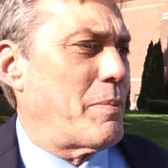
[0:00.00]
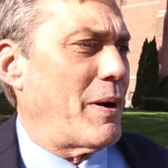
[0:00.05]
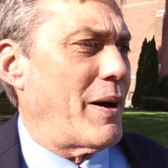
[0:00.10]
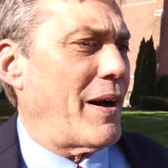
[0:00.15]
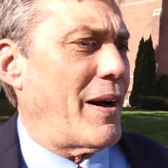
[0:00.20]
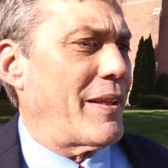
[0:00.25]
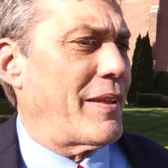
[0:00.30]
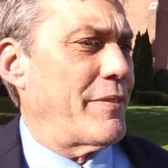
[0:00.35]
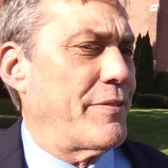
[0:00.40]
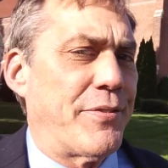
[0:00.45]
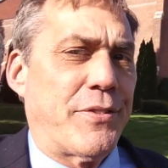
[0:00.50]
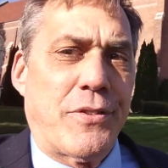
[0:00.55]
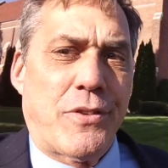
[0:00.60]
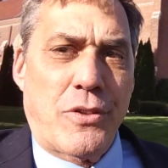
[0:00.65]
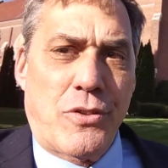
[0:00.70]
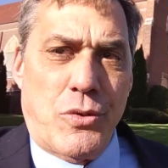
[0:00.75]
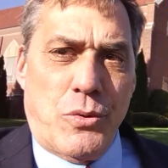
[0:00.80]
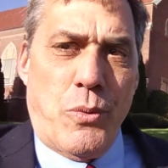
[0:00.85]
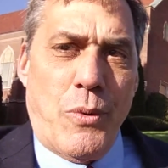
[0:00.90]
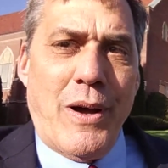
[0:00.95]
out of the
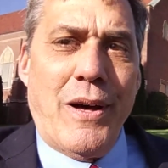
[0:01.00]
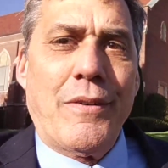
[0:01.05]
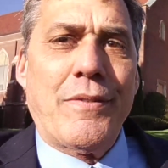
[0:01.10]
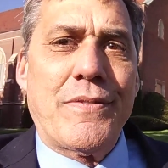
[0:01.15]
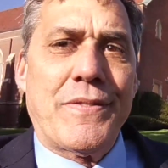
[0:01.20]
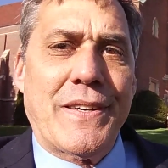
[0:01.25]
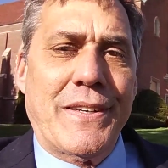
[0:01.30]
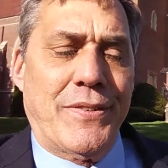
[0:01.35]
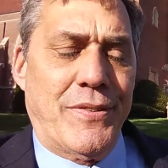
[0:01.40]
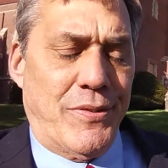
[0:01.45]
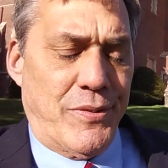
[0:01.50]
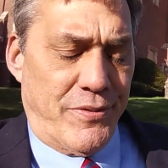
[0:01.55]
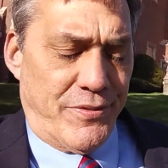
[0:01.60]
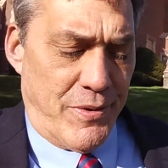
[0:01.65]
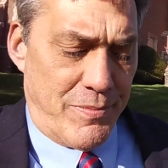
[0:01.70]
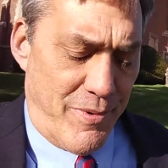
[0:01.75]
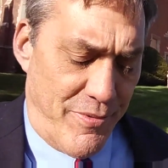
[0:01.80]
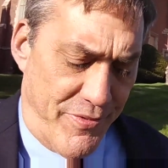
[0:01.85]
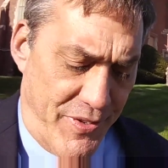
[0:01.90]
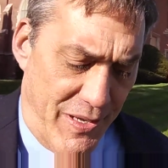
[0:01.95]
12 of us,
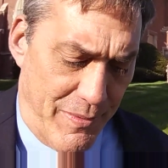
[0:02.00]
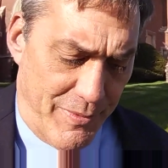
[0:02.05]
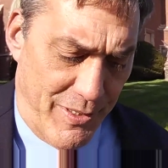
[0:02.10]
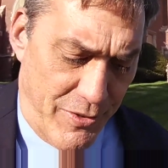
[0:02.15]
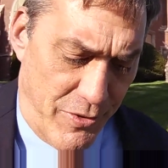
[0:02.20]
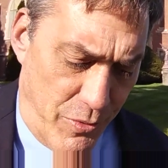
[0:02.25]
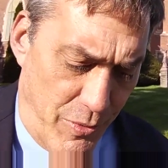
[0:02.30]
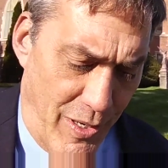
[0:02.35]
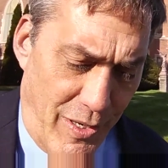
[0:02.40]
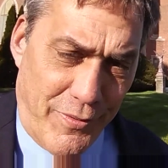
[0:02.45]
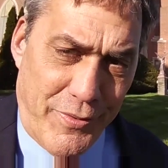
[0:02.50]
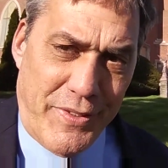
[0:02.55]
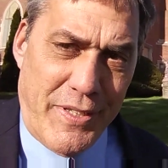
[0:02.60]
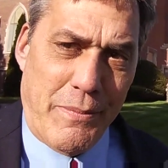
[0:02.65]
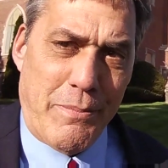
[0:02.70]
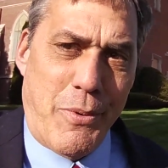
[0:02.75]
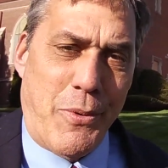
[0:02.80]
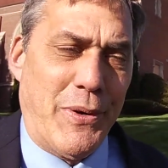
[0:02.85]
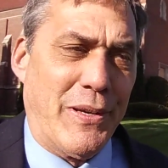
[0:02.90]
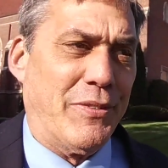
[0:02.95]
from a family of 12,
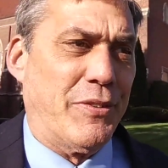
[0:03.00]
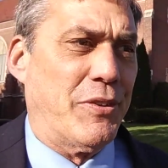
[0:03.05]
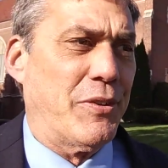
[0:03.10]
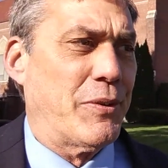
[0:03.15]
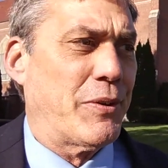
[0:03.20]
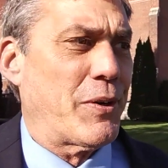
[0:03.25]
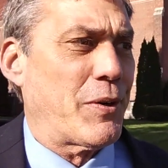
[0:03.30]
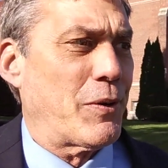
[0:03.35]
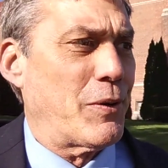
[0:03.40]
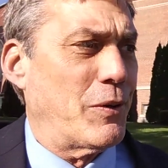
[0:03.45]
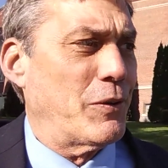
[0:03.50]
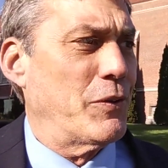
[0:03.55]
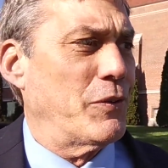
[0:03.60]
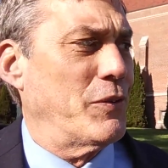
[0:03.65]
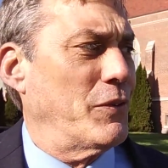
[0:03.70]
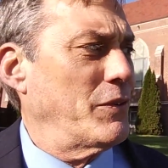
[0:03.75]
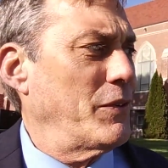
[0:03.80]
10 boys, 2 girls.